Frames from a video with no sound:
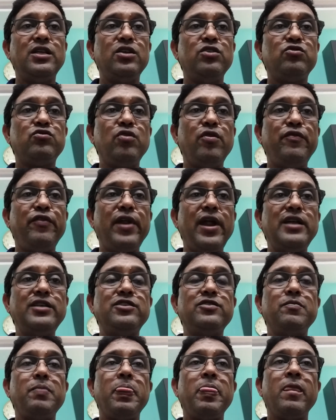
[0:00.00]
So
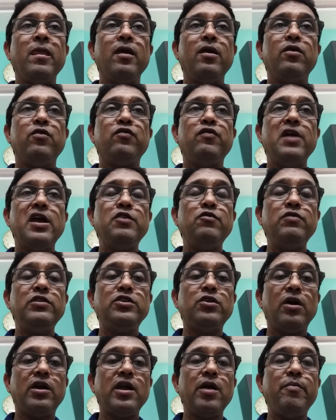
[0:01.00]
friends, when we
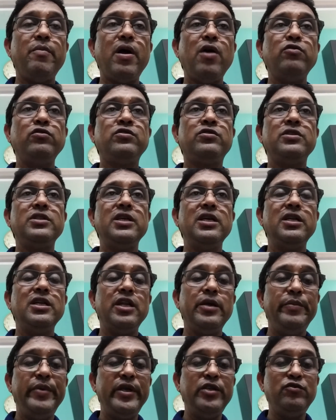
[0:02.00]
talk about the
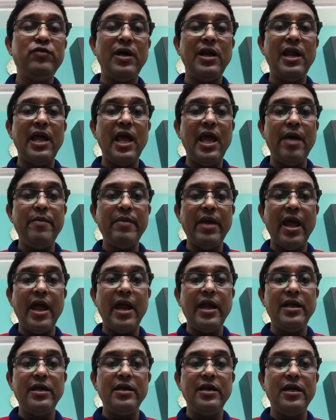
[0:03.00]
individual aim
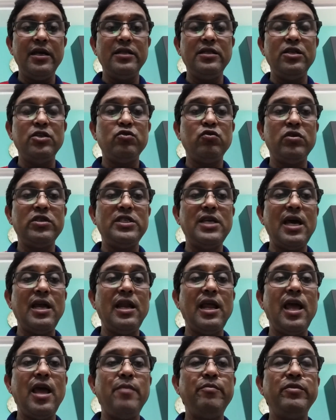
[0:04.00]
and the social
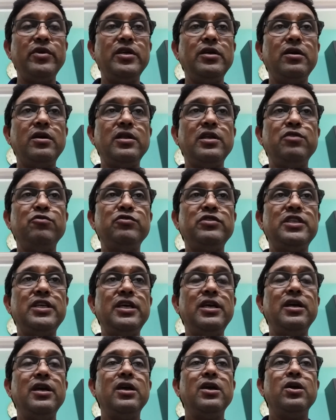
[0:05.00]
aim, here you
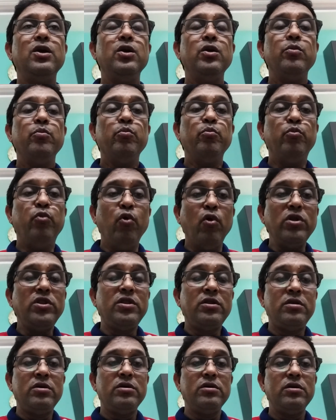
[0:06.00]
see
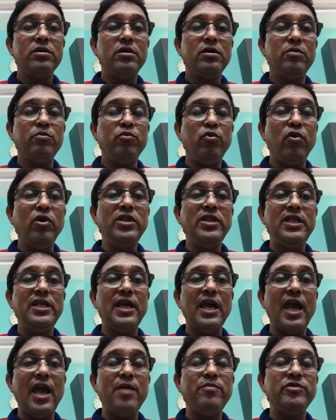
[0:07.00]
both
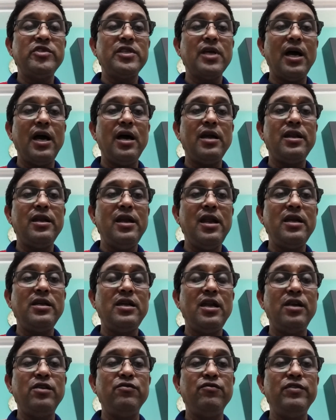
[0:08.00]
the aims are
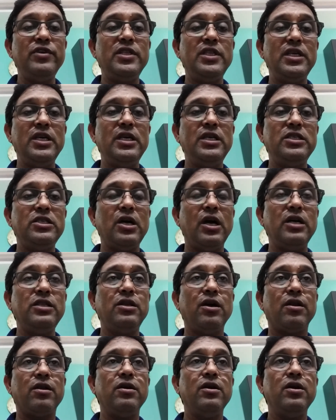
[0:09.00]
related with each
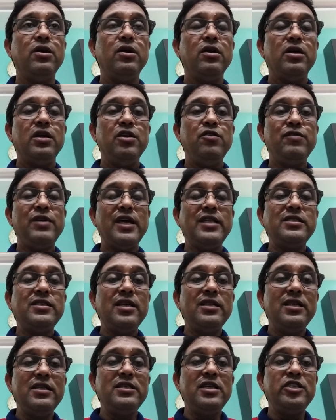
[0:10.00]
other. You can
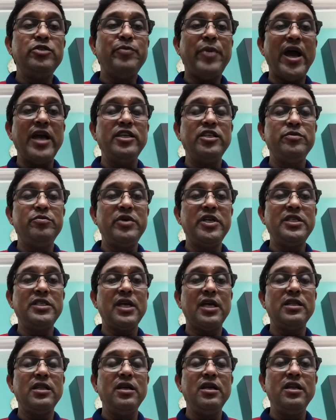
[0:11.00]
say this is vice
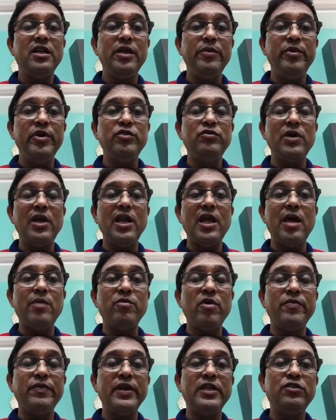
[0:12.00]
versa. The individual
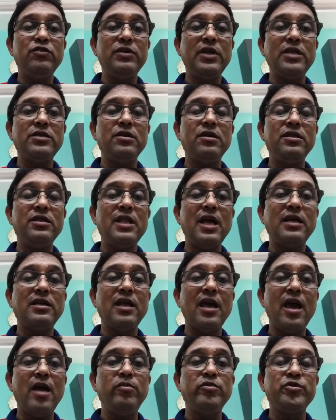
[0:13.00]
aim of education that
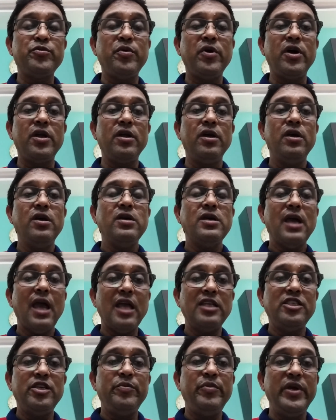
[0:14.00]
helps for
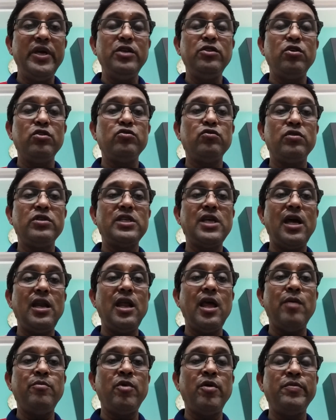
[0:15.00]
achieving the social
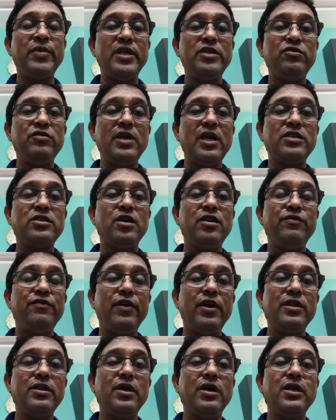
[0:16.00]
aim of education,
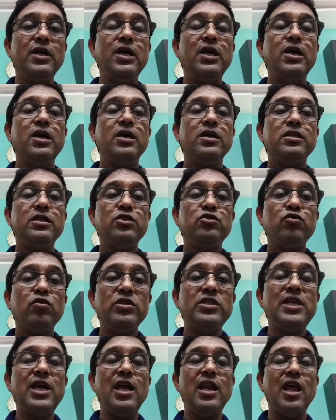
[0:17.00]
further the
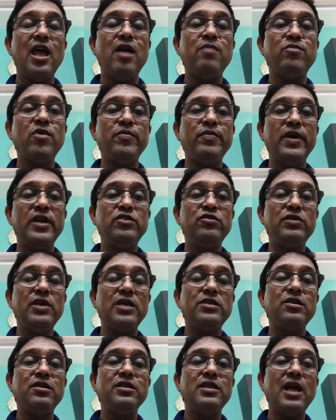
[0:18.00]
social aim of
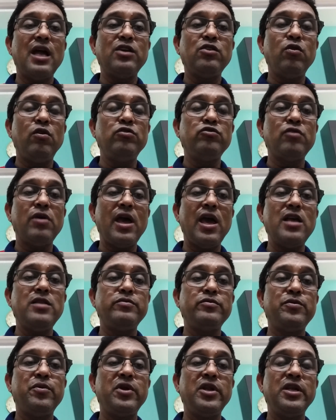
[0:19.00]
education that also
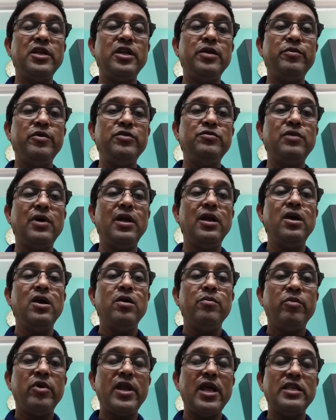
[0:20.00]
helps for individual
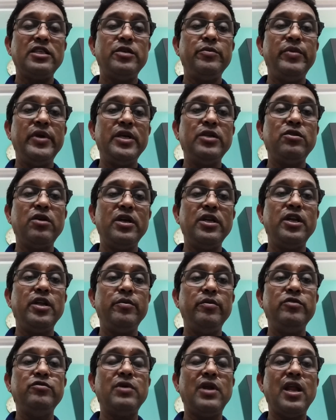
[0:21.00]
for achieving the
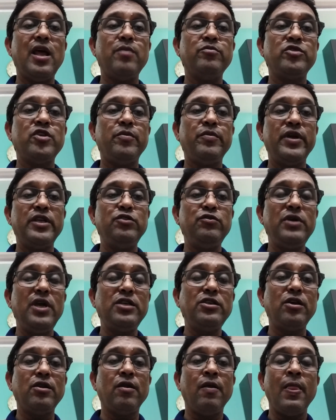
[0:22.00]
individual aims of
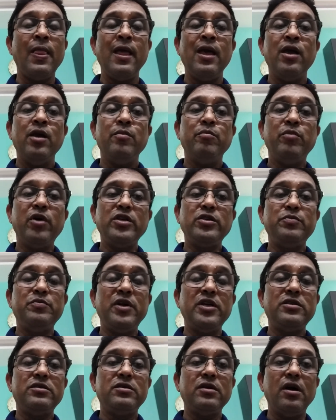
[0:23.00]
education.
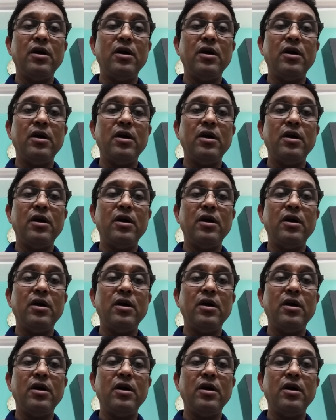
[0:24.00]
But